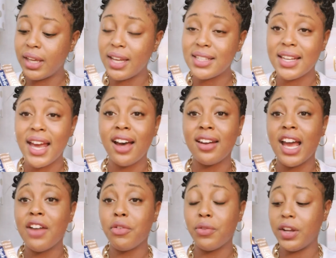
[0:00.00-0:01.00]
is and how to
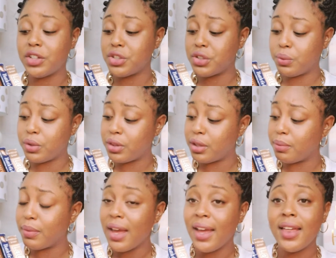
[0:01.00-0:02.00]
have a relationship with
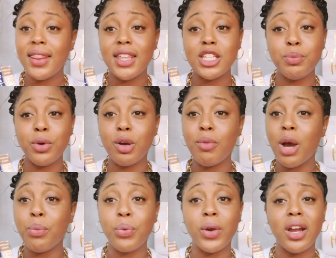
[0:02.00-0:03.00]
Him. This book
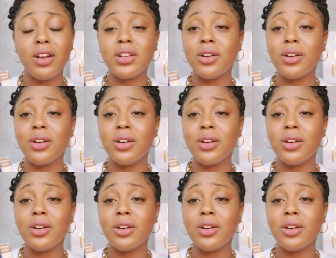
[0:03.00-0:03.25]
about prayer,